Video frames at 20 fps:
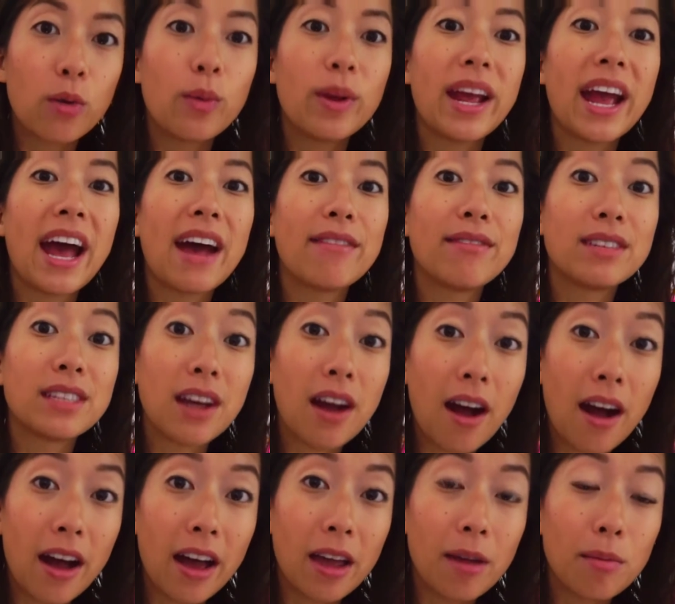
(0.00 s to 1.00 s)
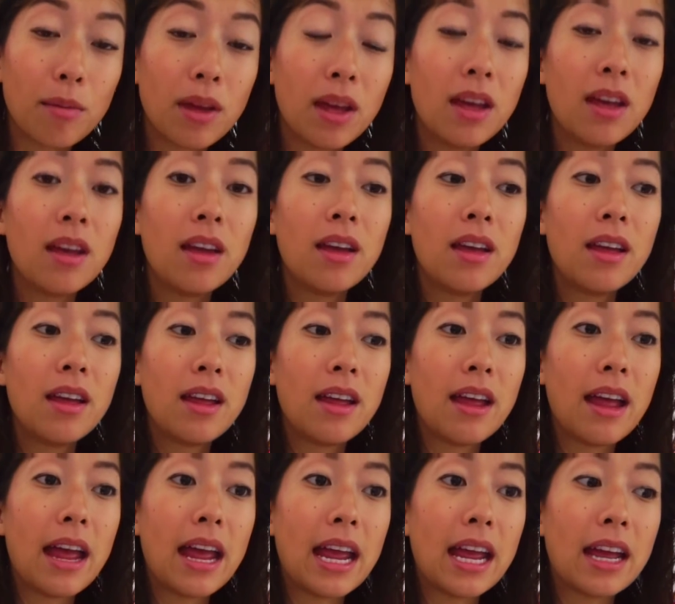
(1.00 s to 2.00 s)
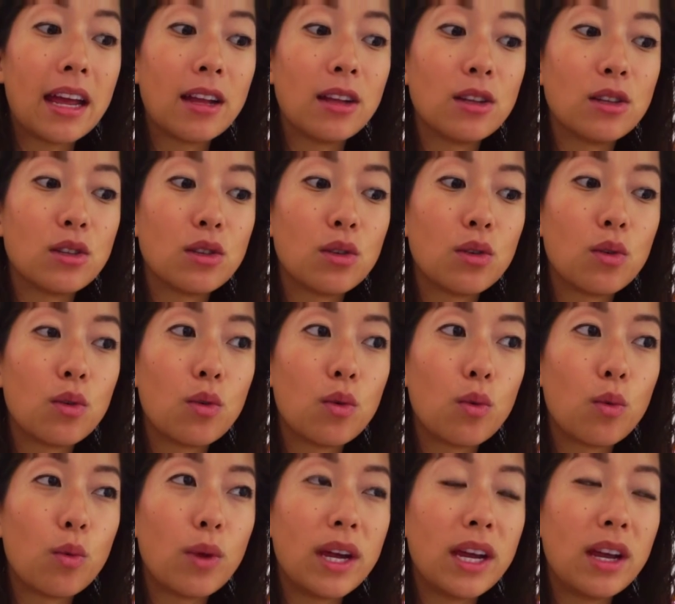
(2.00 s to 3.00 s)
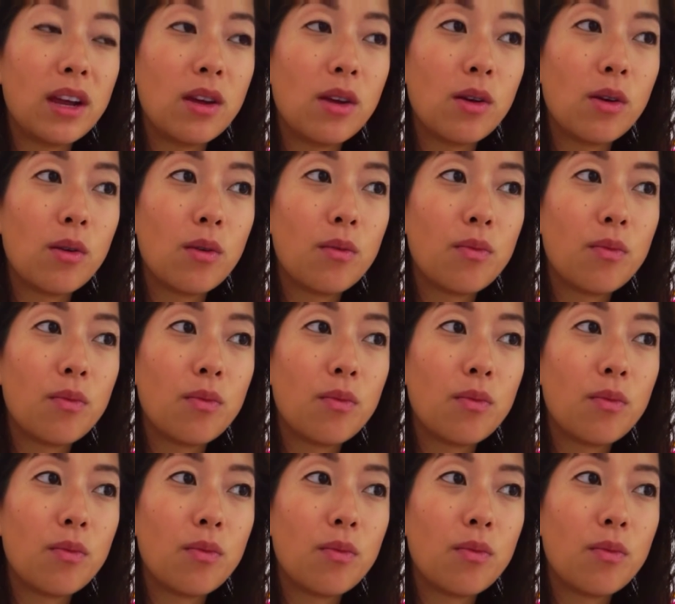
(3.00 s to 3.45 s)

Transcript: we have time, and we